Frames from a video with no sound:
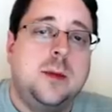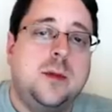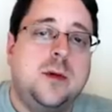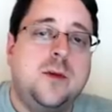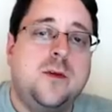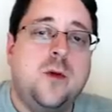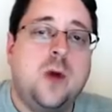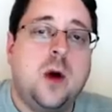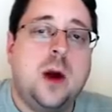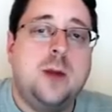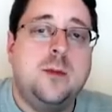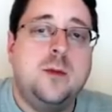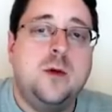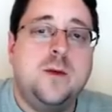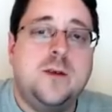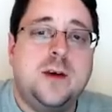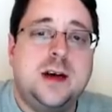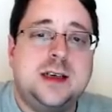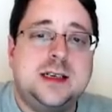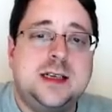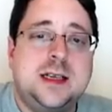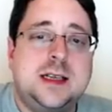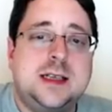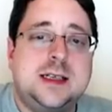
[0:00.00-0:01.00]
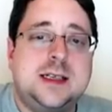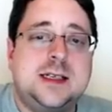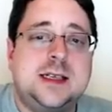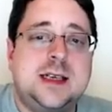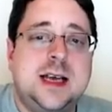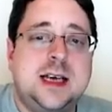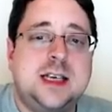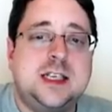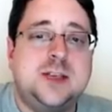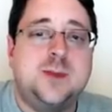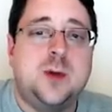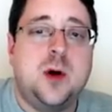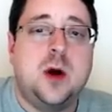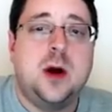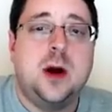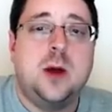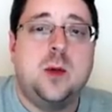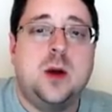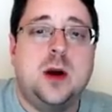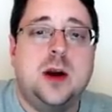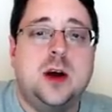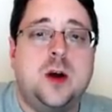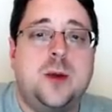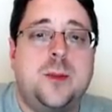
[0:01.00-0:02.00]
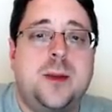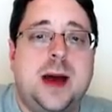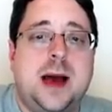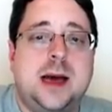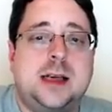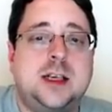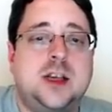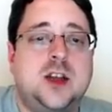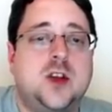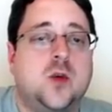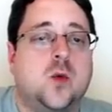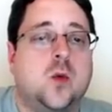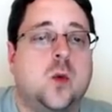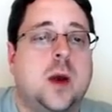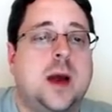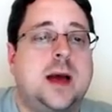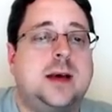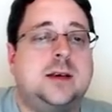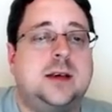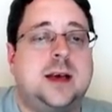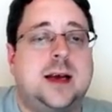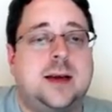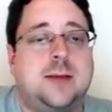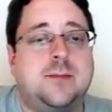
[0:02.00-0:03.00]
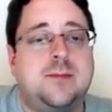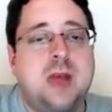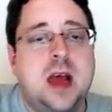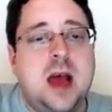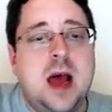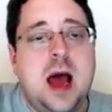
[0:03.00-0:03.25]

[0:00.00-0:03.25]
Before I move on to this next part, I want to go back to the railing.